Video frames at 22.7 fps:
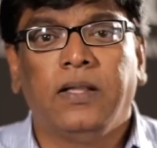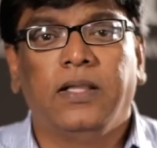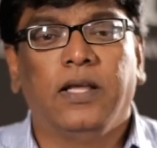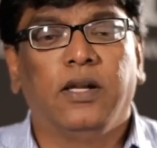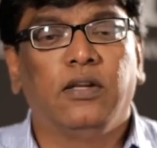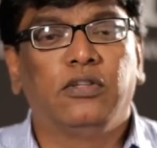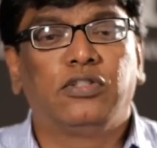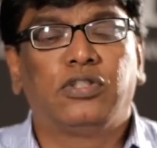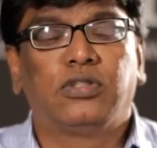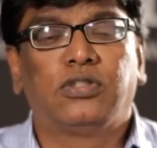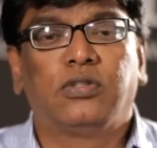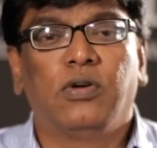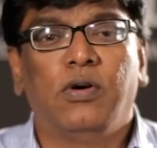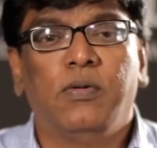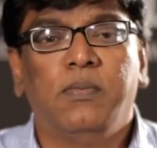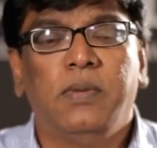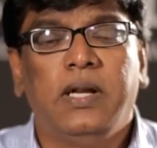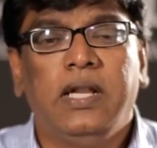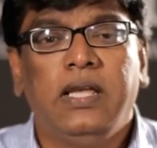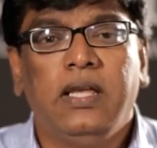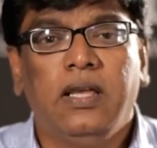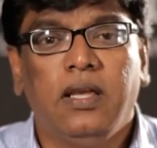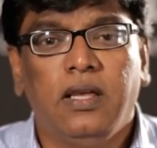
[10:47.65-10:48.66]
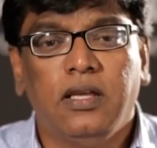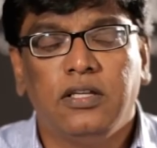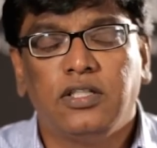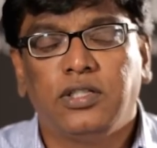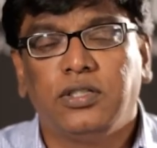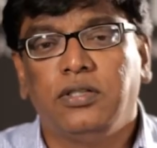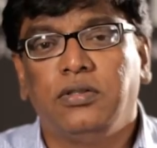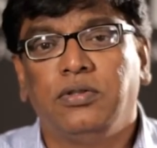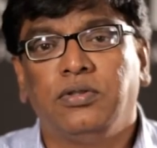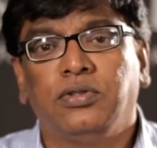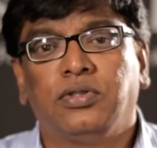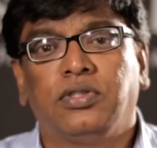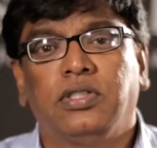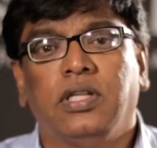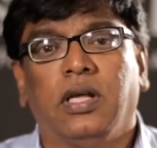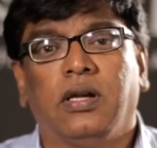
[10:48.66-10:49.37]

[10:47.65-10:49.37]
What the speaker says: There are so many issues,